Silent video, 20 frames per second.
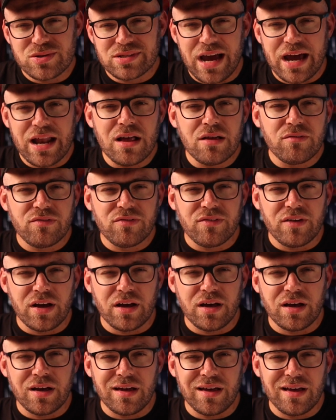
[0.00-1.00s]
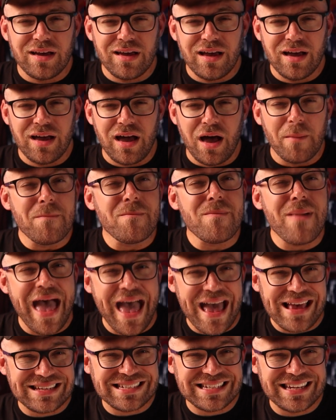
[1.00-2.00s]
it's kind of a
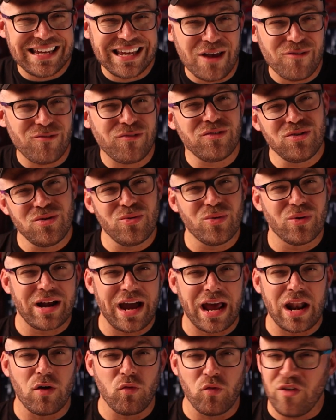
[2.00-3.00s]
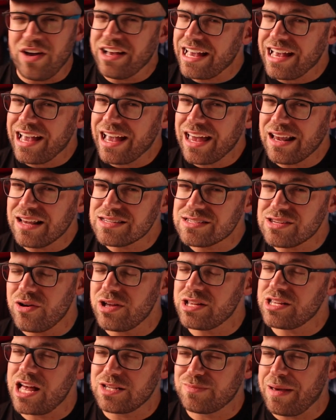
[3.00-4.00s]
mess if you were kind of winging it, so
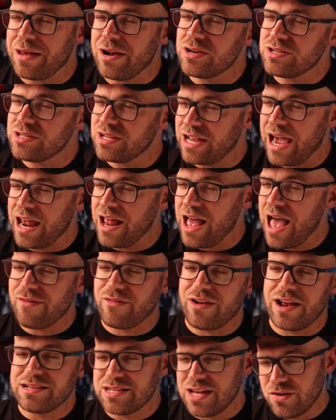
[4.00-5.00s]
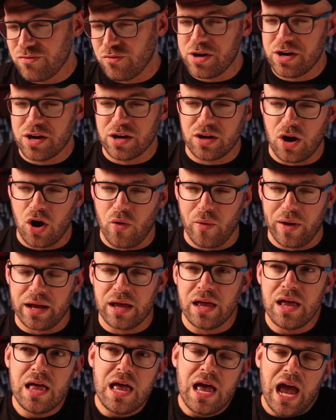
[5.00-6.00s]
it's better to kind of have an idea of where you're
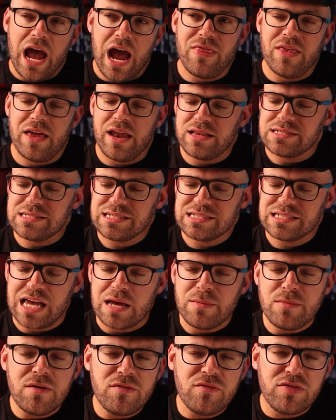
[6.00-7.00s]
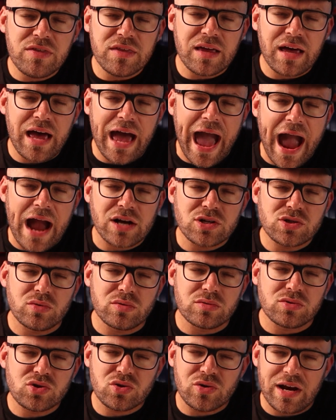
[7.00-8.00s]
going. And then some of the
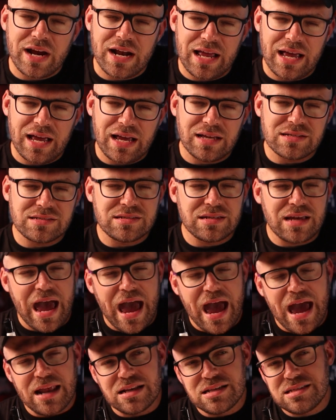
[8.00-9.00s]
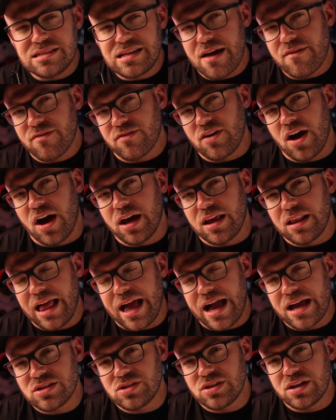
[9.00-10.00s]
actual trainings at DEFCON
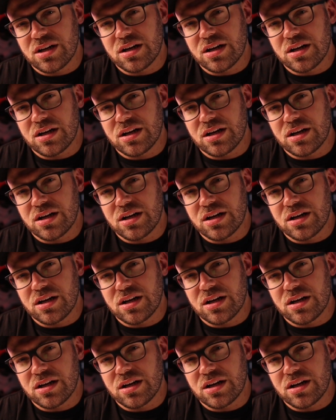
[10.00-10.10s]
last